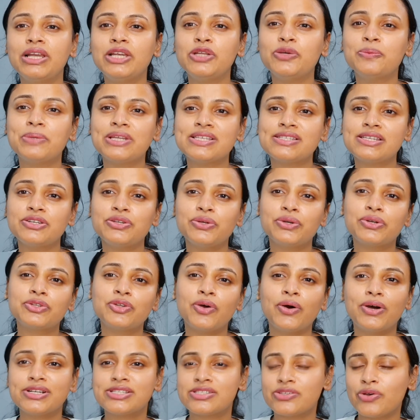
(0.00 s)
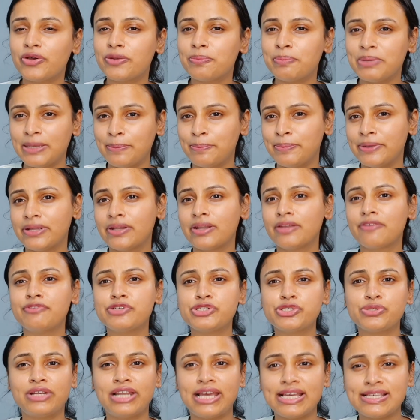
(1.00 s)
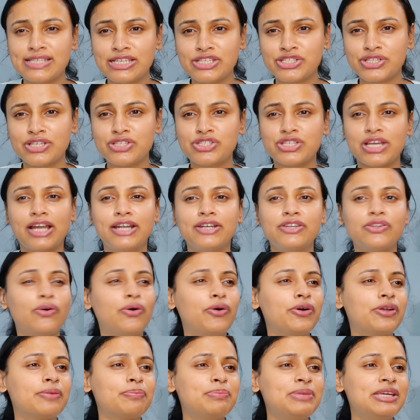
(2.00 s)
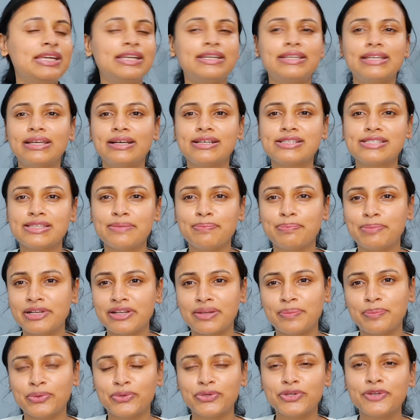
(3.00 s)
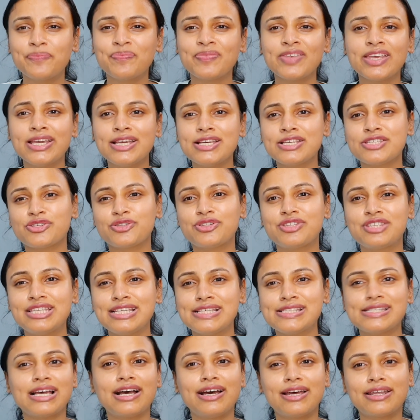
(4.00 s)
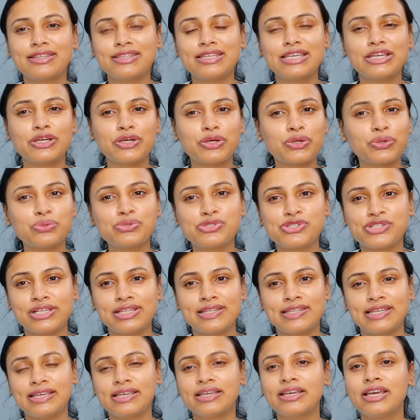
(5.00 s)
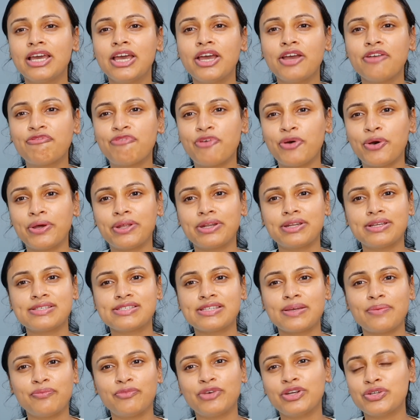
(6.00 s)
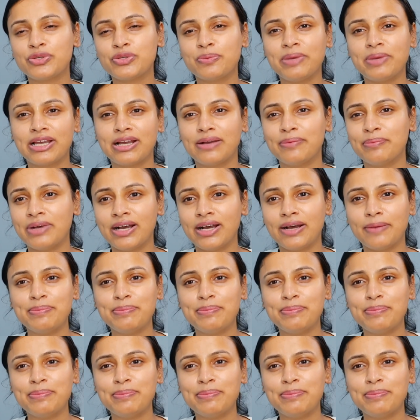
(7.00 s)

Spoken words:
you present your thoughts on paper, visualization chart, or be it a simple report. So these are the crucial thing for someone to become a